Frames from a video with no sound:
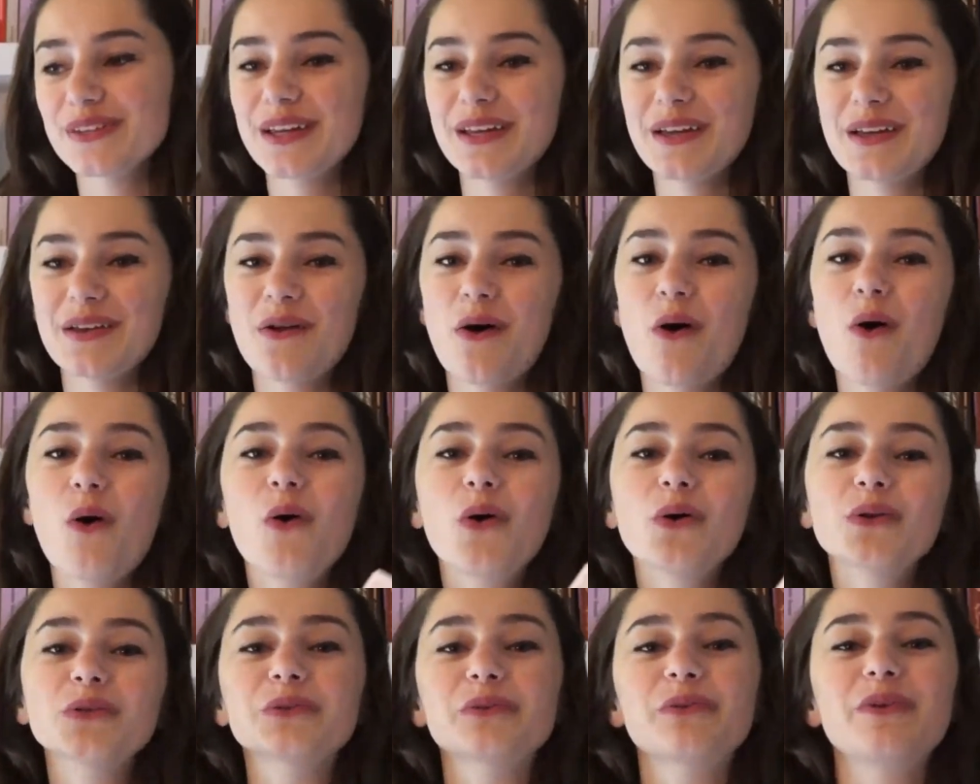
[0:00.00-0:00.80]
an
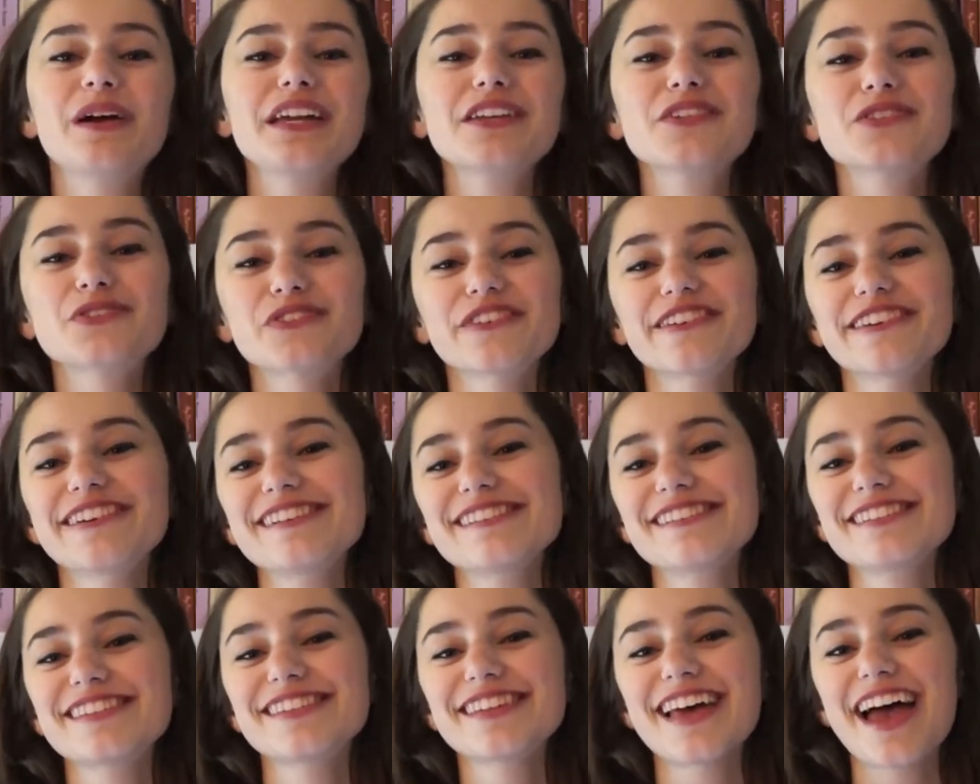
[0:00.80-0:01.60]
old
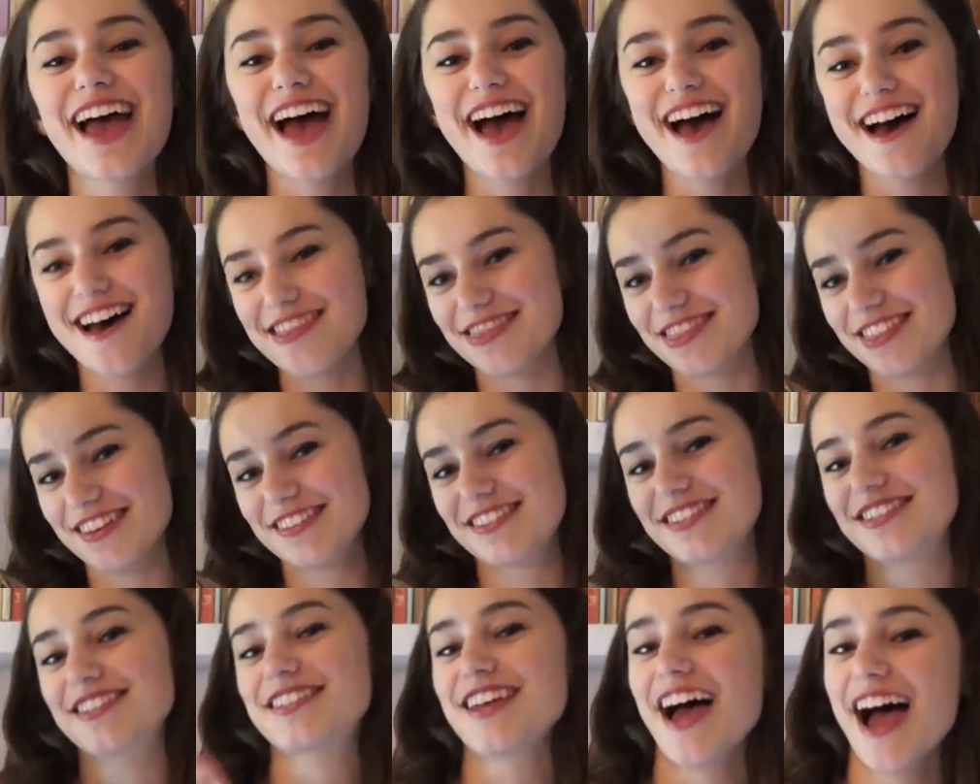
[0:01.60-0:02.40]
waitress at
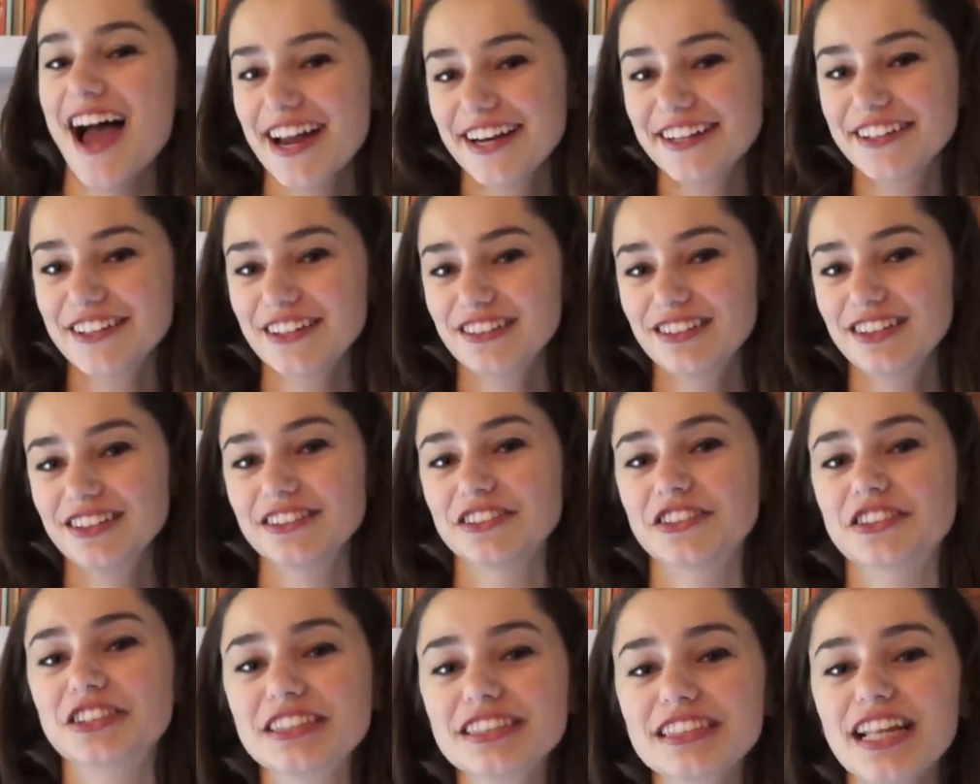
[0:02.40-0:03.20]
this diner,
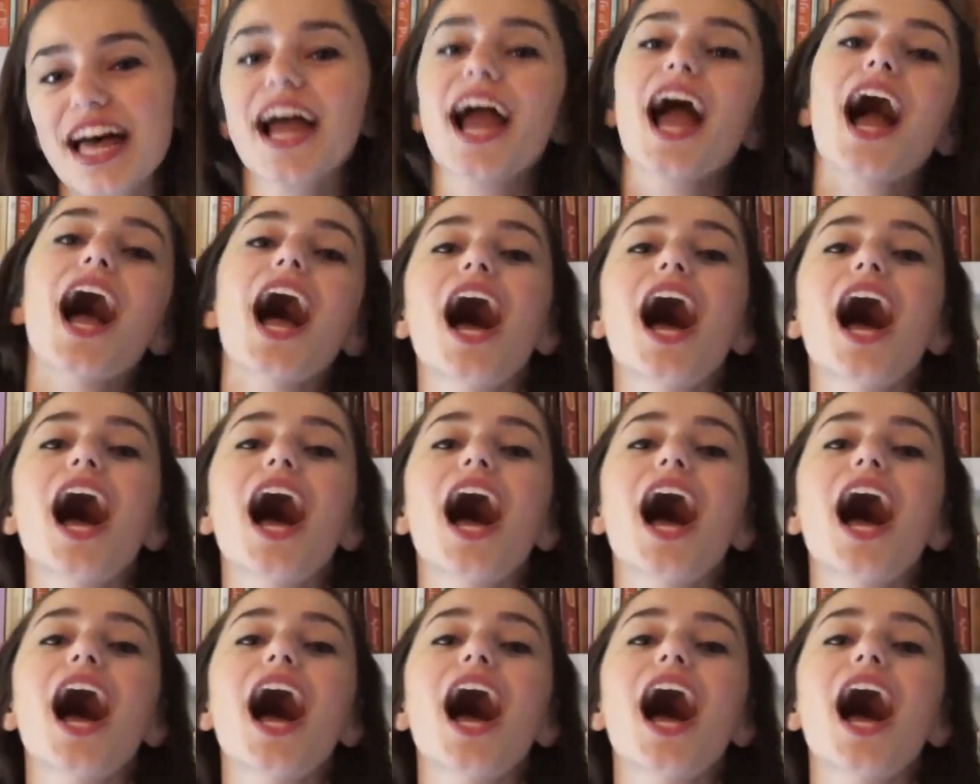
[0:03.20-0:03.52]
and she's like,